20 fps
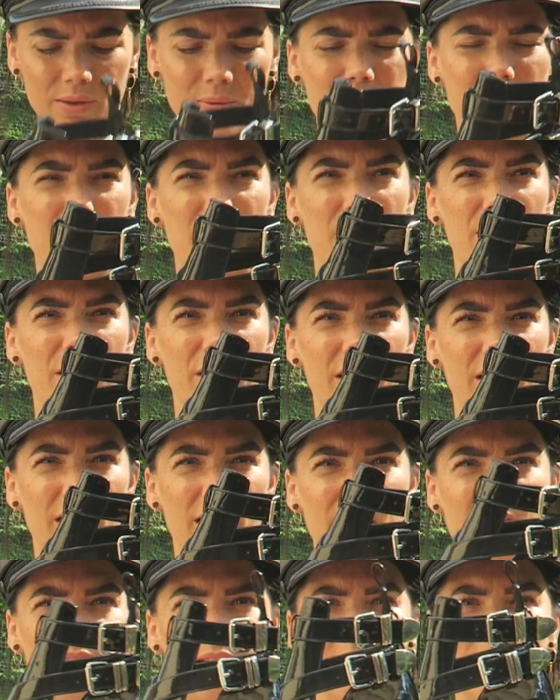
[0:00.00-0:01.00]
them but
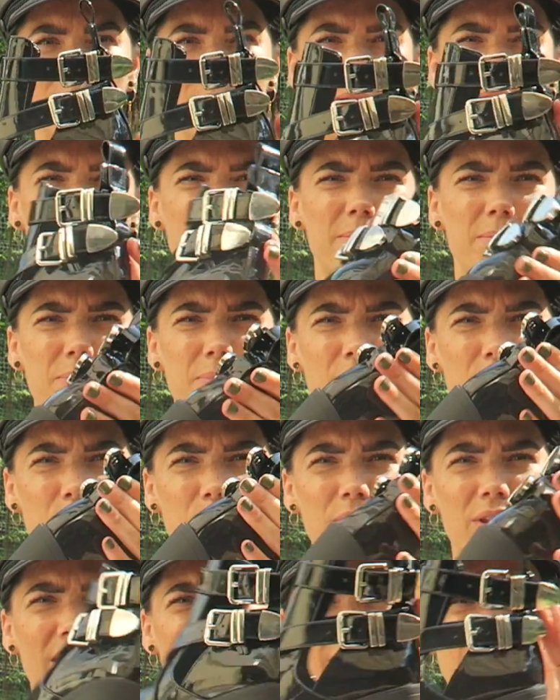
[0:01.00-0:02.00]

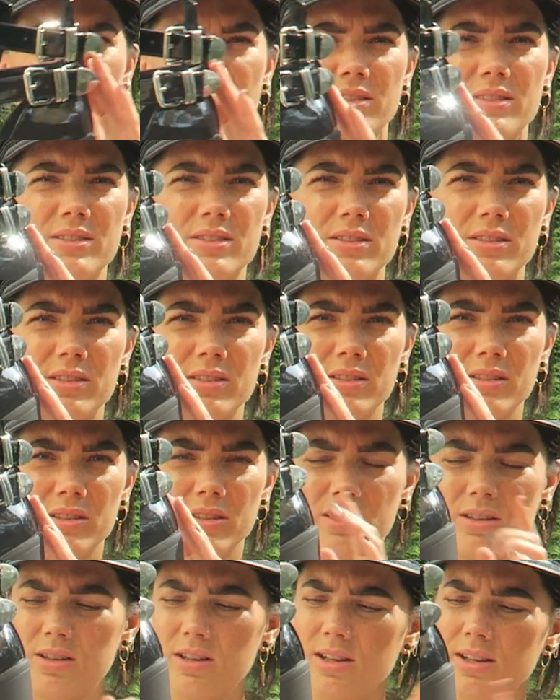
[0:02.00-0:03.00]
with heels.
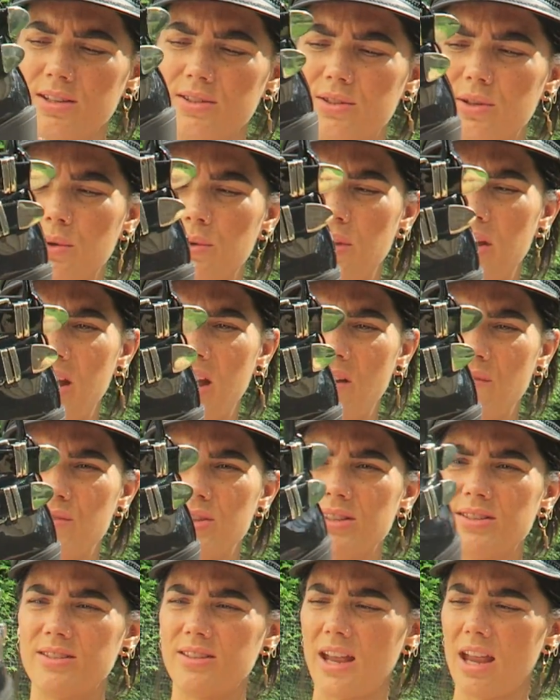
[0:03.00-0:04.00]
So they have
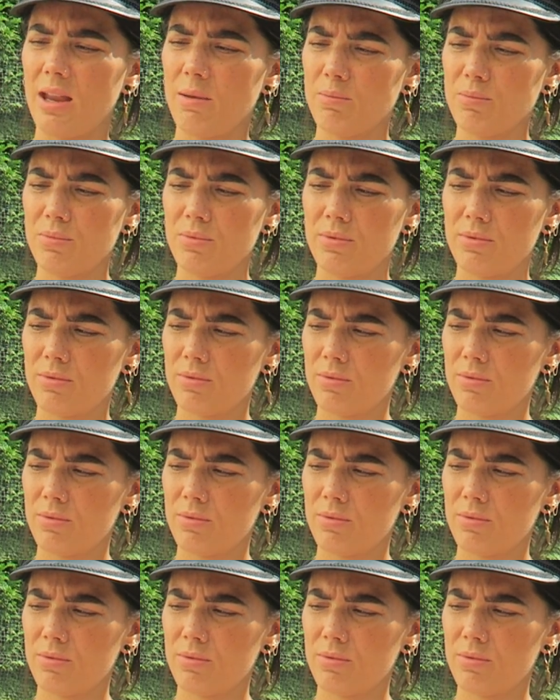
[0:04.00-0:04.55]
the same